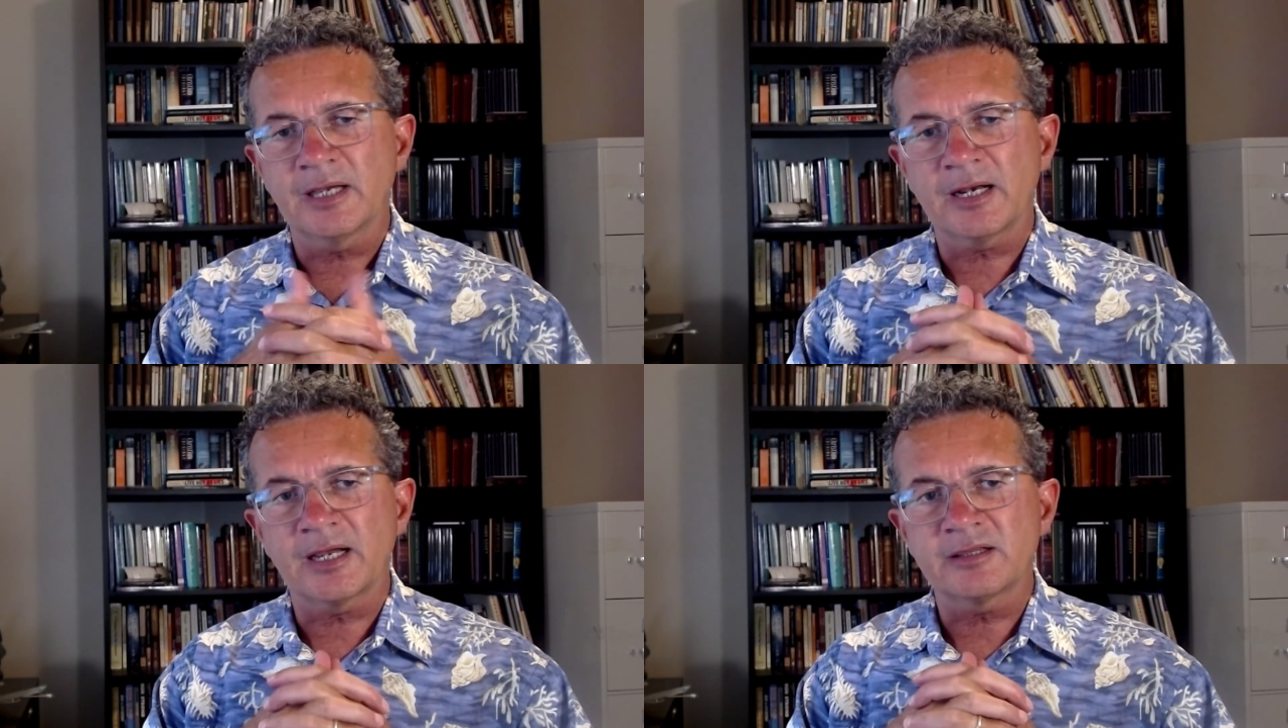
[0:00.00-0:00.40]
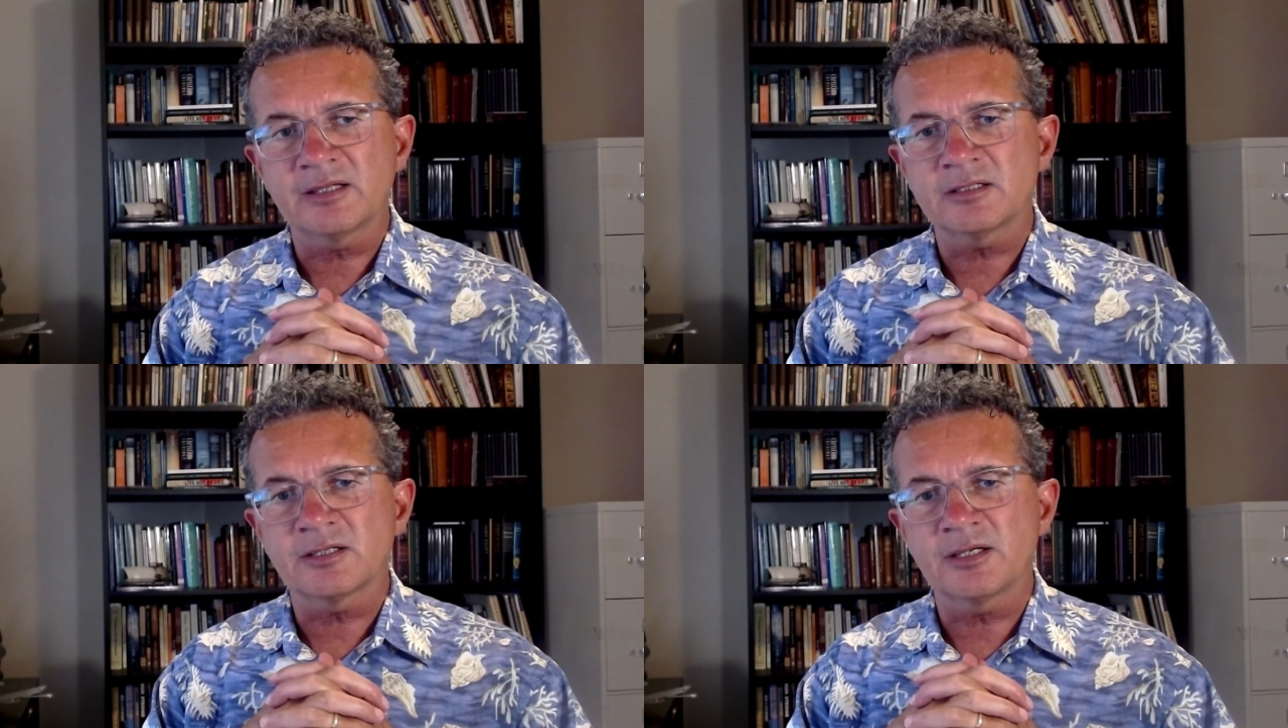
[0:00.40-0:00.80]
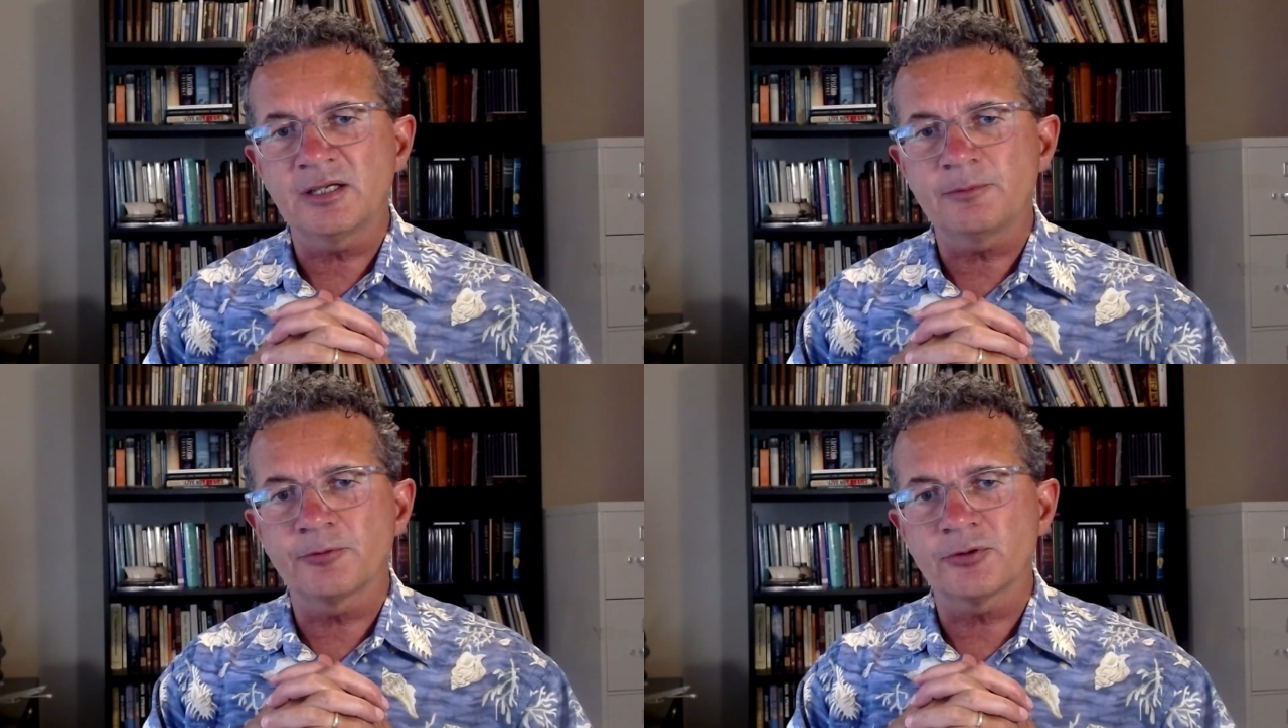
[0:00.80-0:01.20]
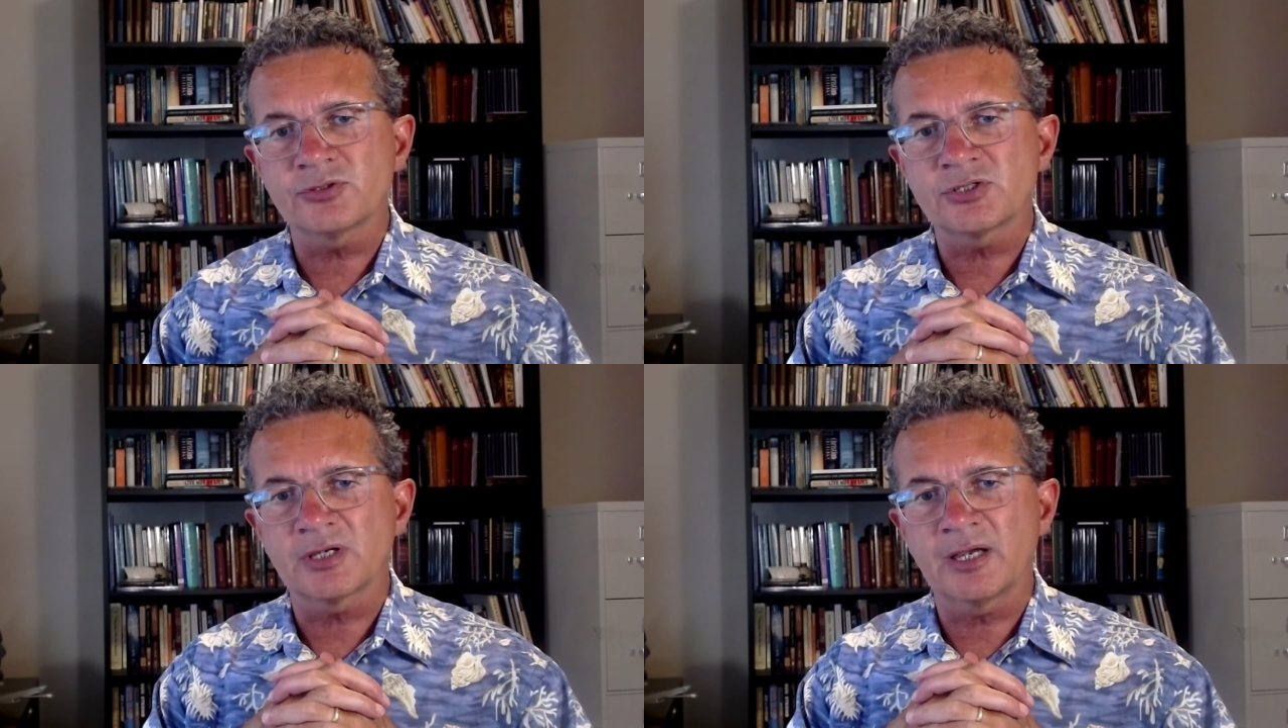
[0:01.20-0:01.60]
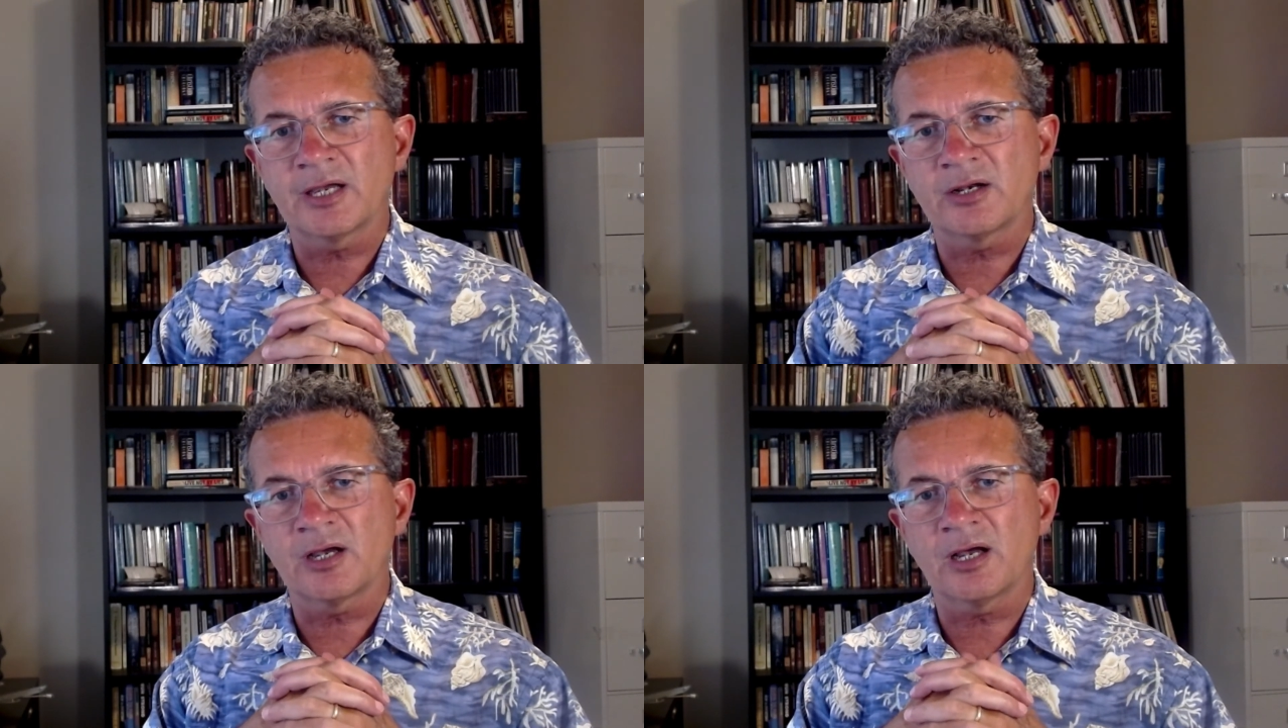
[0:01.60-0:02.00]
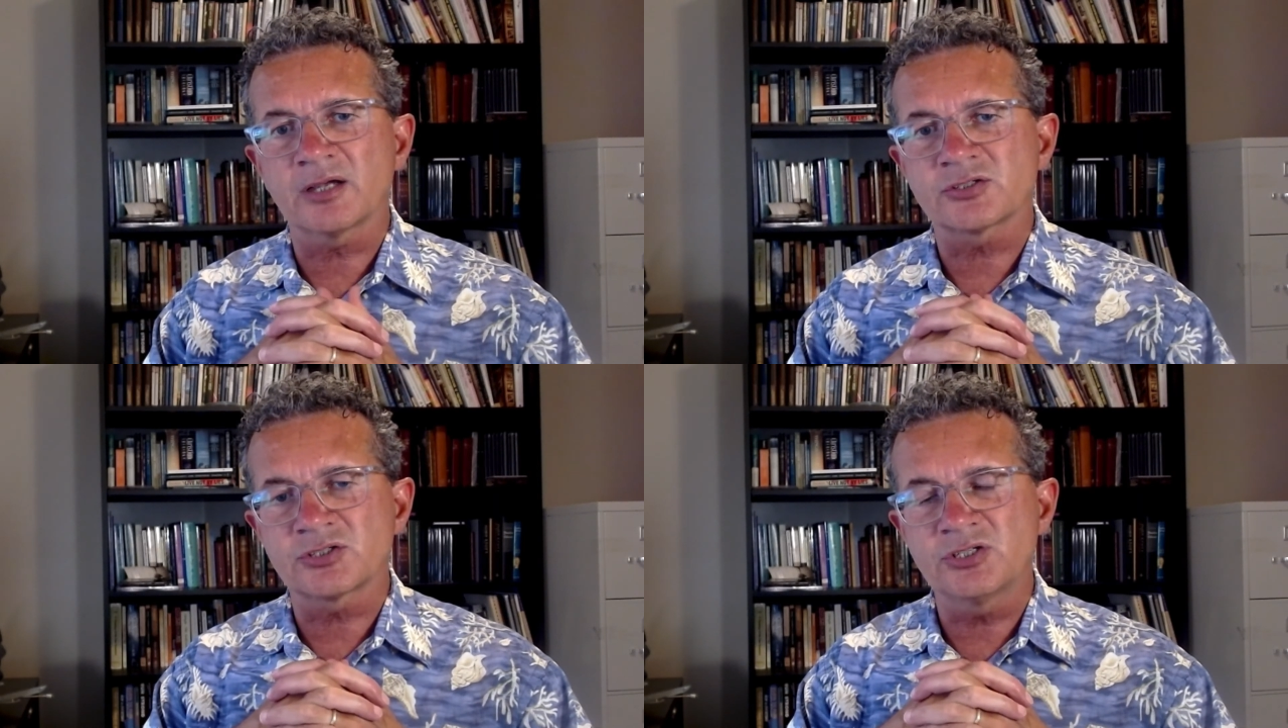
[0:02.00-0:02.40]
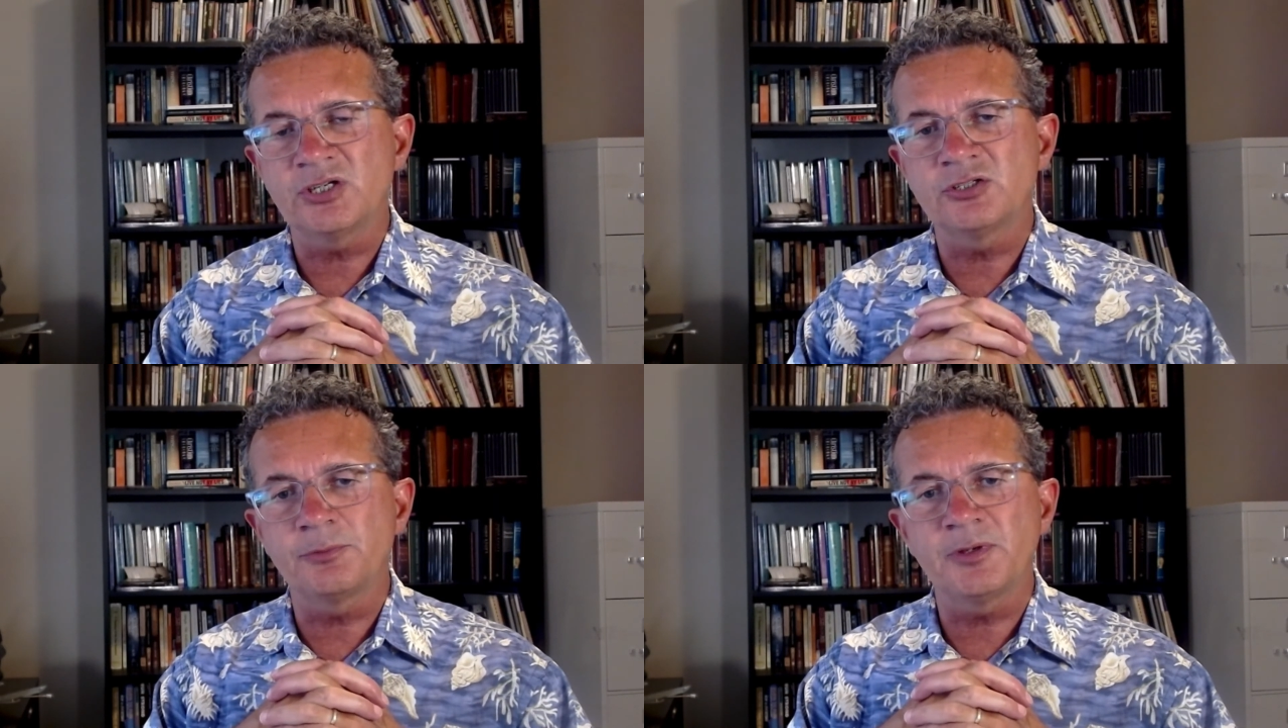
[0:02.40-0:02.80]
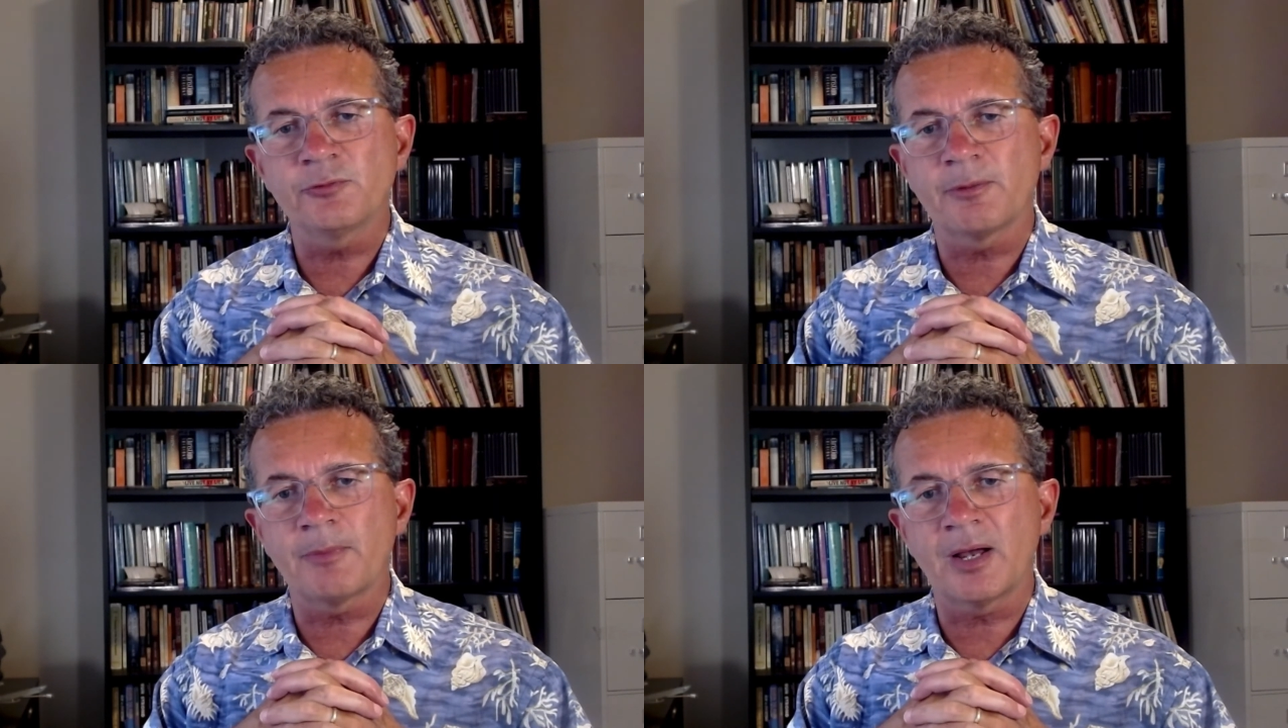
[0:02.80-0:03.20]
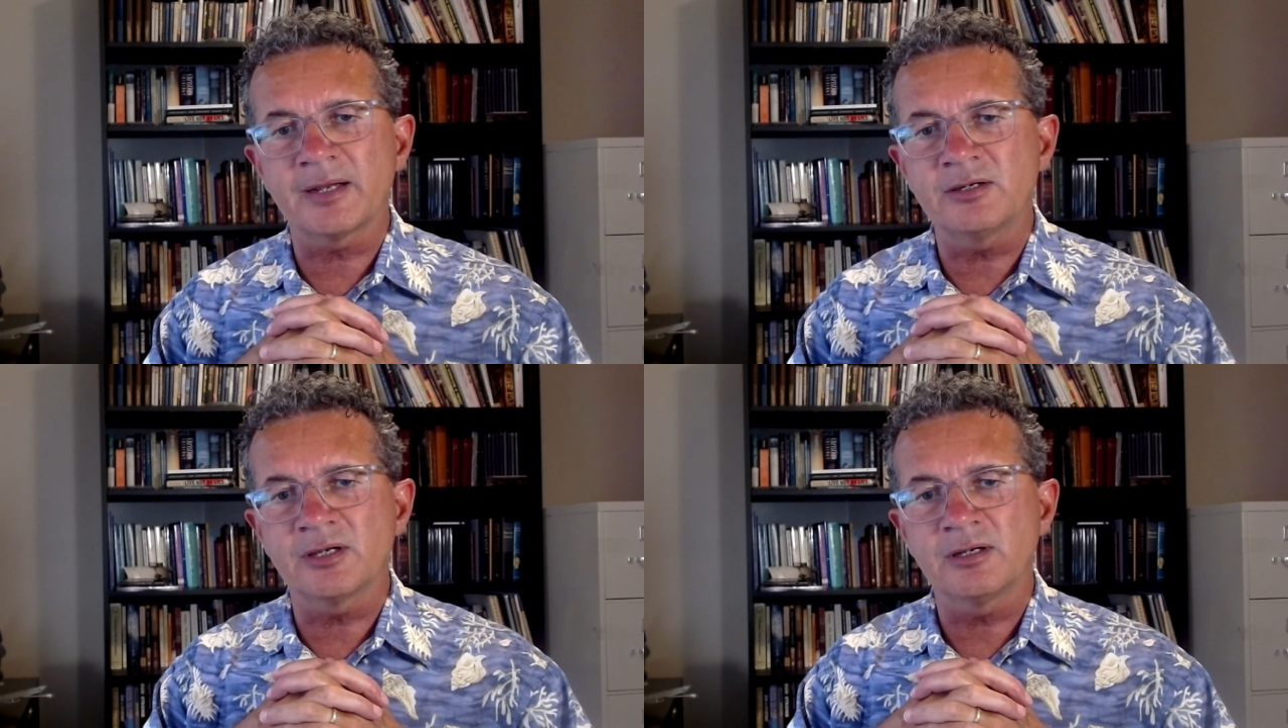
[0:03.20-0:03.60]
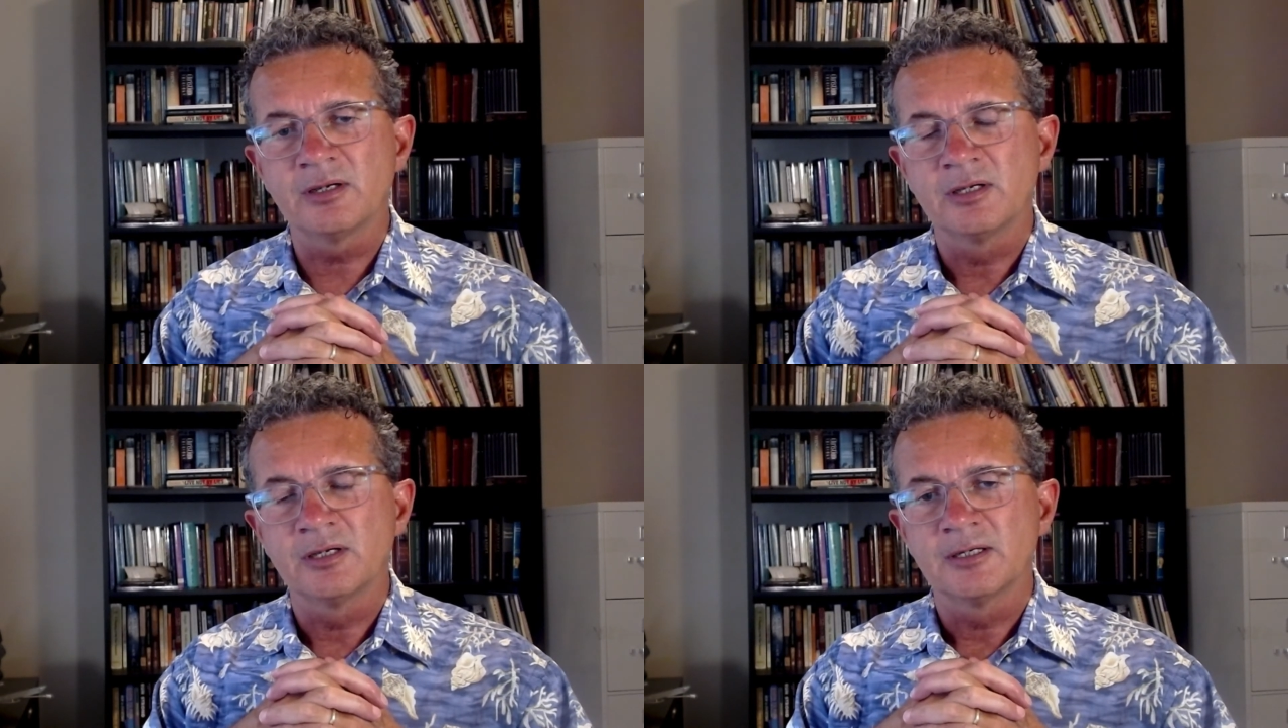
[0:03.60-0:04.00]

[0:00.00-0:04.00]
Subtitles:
I think the Hebrews and us need to be reminded